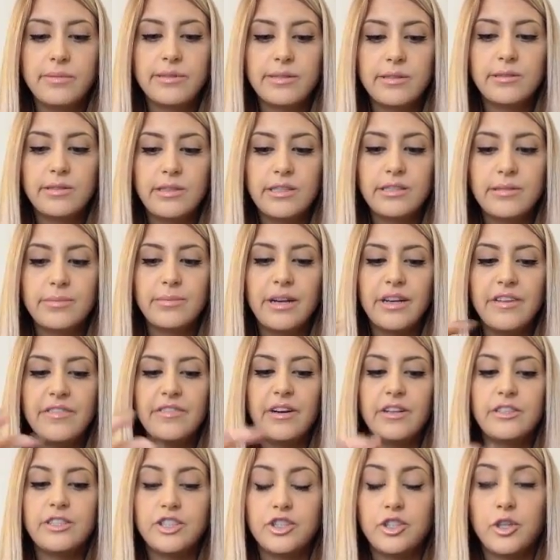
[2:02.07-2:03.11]
So this one, I
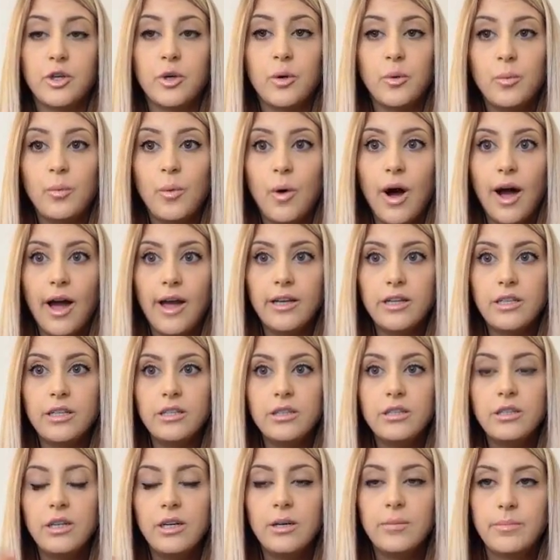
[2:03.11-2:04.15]
found it took a
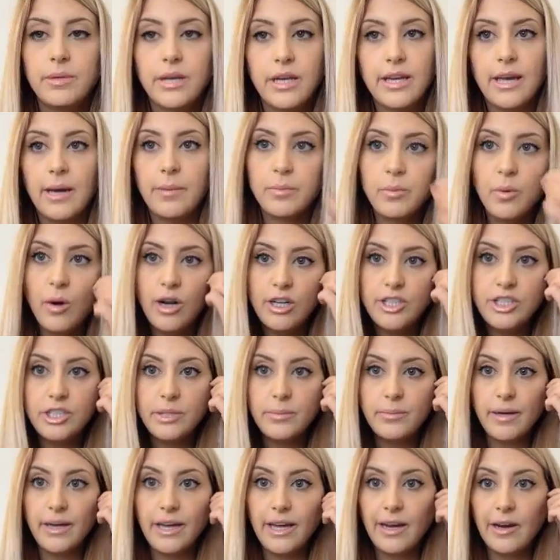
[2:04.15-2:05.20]
while, but I kept
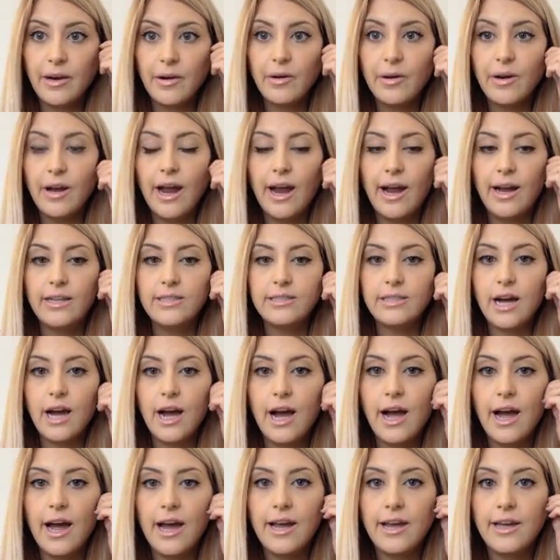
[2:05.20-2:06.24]
washing my hair and
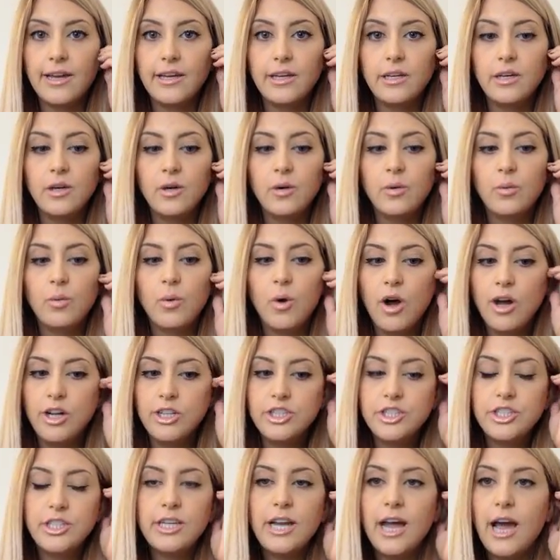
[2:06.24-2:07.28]
I
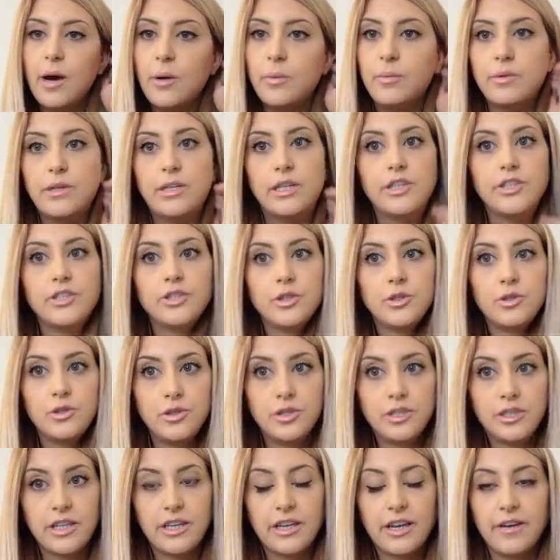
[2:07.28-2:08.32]
washed it out when it turned
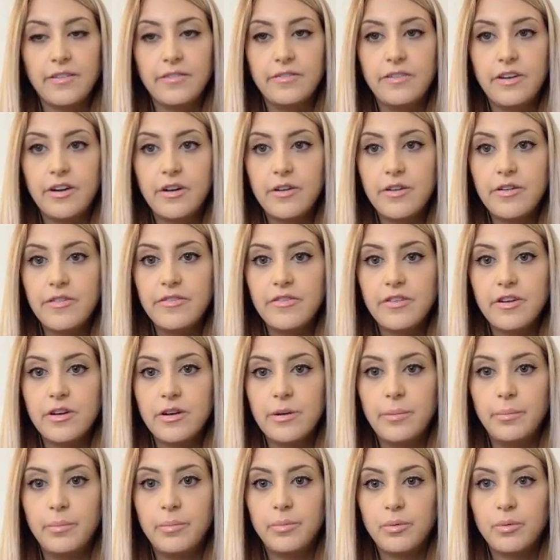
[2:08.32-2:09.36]
to like a
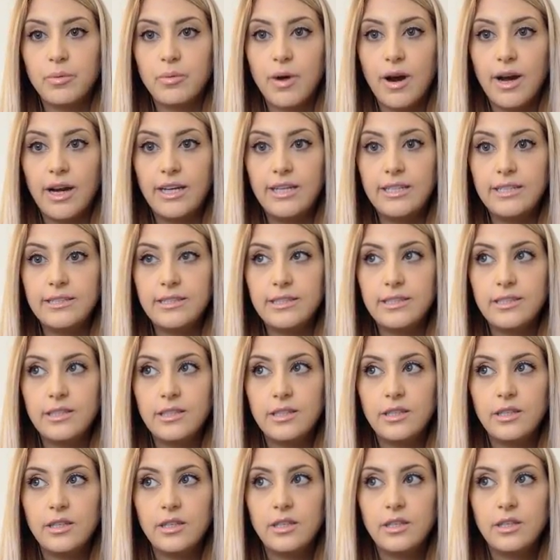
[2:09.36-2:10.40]
very bright
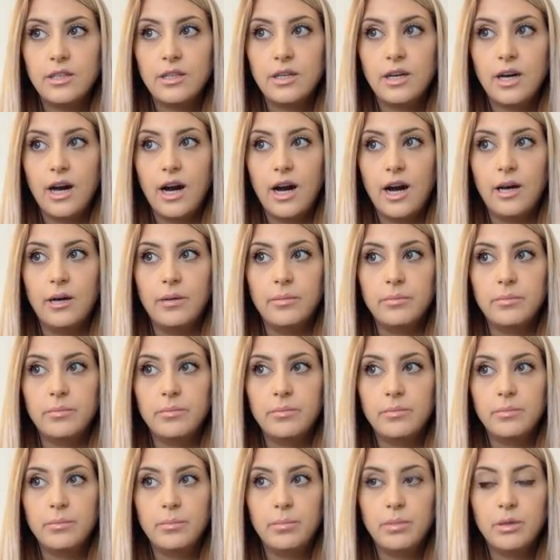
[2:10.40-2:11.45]

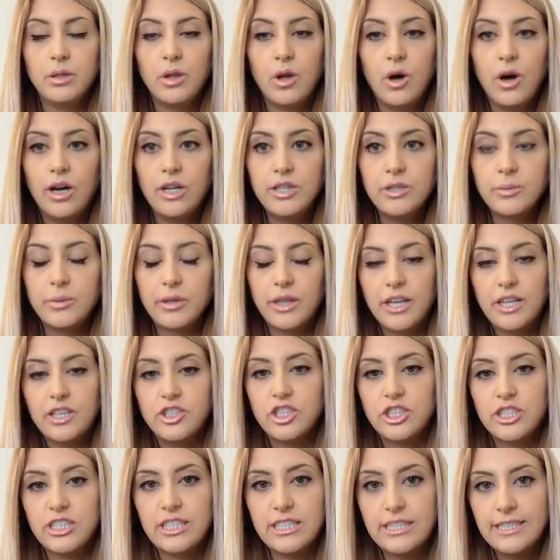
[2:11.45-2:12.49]
blonde with like
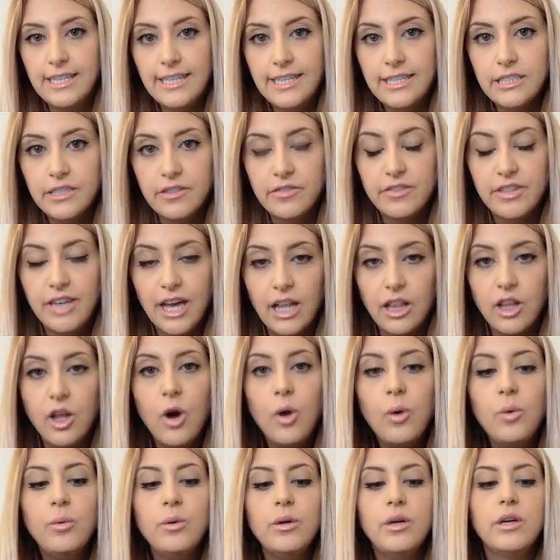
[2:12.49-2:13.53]
just a tint of
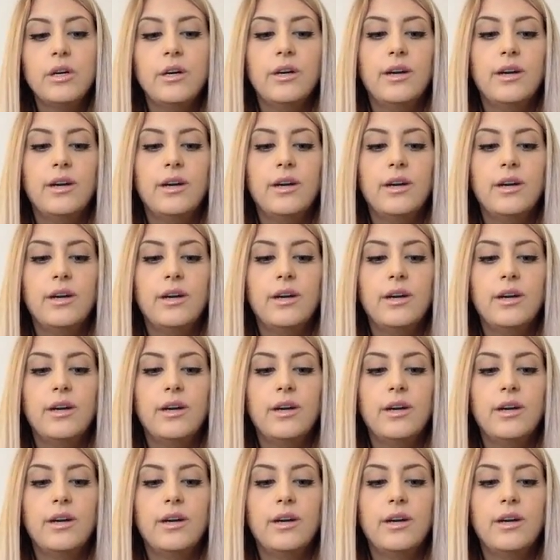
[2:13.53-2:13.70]
yellow.